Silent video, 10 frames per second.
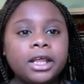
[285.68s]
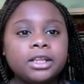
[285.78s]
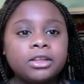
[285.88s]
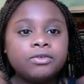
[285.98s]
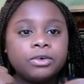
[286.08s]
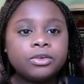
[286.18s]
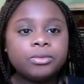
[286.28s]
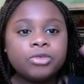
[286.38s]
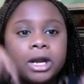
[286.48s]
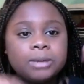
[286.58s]
yeah, like this video,
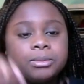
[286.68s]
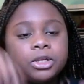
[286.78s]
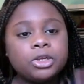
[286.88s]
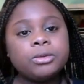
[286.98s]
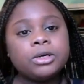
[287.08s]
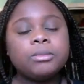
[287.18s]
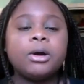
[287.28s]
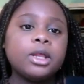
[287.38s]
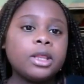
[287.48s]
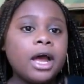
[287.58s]
subscribe down below to
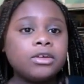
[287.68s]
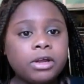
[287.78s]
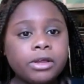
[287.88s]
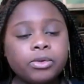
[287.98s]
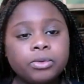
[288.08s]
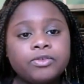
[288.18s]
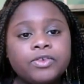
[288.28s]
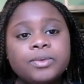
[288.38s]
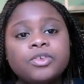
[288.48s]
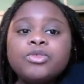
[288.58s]
become part of the
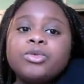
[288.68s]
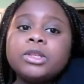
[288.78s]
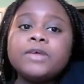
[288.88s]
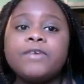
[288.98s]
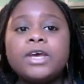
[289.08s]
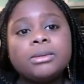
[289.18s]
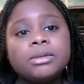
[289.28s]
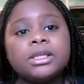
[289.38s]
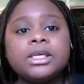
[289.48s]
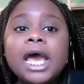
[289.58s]
#SquishyFam and join the
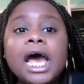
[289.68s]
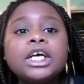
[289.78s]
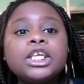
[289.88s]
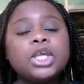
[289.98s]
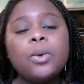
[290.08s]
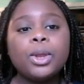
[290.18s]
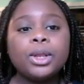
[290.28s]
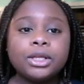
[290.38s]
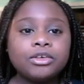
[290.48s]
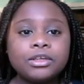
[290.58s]
family.
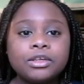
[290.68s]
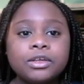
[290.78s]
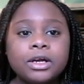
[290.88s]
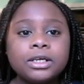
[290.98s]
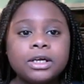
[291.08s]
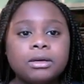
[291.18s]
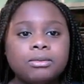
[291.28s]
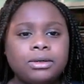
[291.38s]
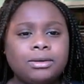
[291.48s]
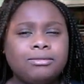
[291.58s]
So let's just get started.
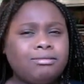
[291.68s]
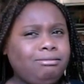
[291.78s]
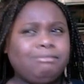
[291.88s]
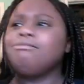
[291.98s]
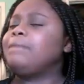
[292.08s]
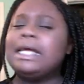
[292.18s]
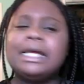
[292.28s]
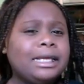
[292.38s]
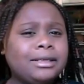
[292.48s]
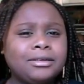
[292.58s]
Oh wait,
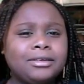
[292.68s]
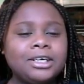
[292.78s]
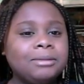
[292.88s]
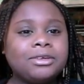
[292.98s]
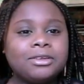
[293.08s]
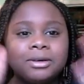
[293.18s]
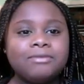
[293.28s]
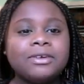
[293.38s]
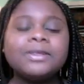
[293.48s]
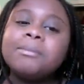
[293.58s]
sorry, I'm so
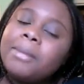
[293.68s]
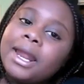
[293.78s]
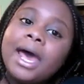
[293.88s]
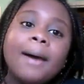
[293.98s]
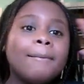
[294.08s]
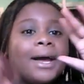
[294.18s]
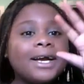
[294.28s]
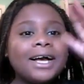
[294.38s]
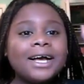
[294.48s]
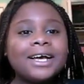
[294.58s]
confused. But
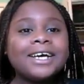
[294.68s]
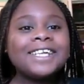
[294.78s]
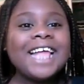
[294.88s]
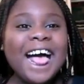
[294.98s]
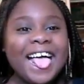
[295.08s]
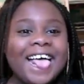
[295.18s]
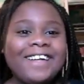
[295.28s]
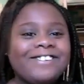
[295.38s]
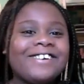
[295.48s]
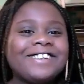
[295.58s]
bye guys.
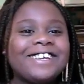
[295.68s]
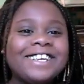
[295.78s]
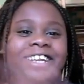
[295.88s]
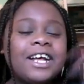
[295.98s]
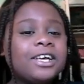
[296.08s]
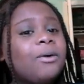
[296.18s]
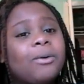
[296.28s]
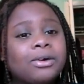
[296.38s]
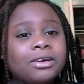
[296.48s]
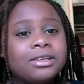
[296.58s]
I'm so excited.
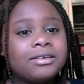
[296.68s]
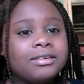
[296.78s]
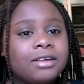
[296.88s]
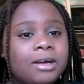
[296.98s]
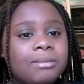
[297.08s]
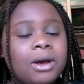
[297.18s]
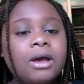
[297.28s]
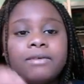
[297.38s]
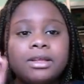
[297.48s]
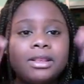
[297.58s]
Go order this. I'll
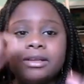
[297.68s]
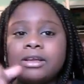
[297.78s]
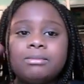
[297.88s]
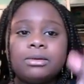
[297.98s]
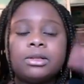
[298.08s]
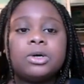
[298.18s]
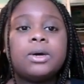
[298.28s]
have it linked down